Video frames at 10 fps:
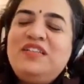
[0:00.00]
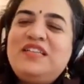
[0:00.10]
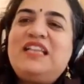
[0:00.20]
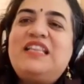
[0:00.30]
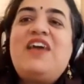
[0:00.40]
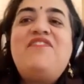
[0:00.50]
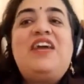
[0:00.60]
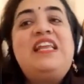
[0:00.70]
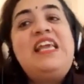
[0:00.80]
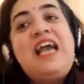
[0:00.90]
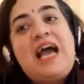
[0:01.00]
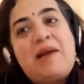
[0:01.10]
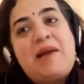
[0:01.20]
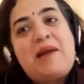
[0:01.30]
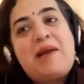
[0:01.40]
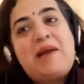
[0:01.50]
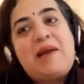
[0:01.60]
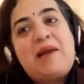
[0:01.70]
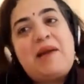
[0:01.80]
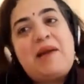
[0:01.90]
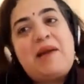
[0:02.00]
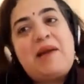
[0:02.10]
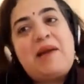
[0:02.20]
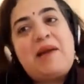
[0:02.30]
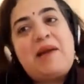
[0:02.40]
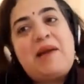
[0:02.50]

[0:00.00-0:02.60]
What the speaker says: that they are very happy and they are very